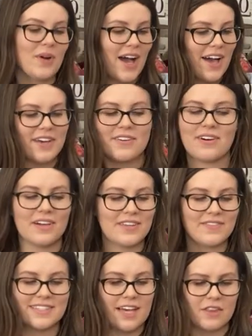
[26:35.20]
uh, if all you
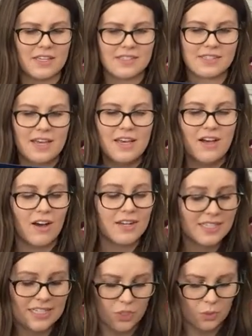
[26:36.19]
can sell these.
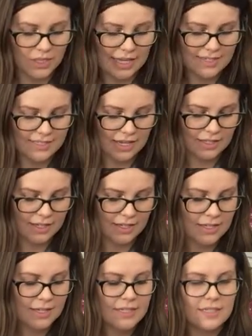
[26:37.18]
Honestly, I don't really like
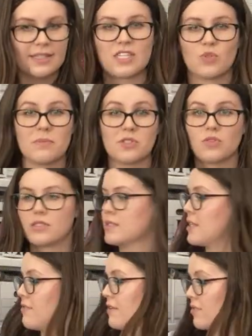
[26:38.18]
selling like swimsuits and
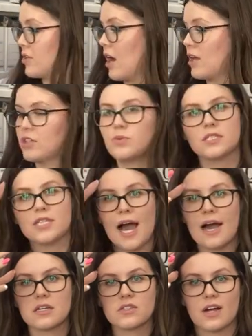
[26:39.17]
stuff if they're not new with
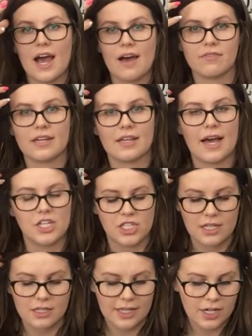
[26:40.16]
tags or have like the
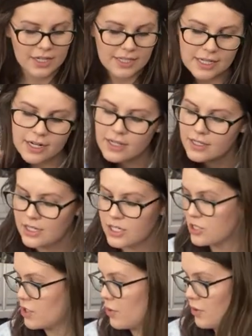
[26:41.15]
hygienic liner in there.
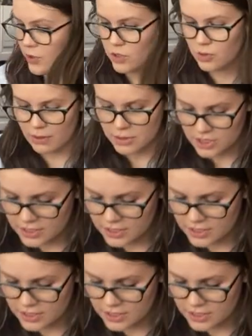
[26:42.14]
So those are probably just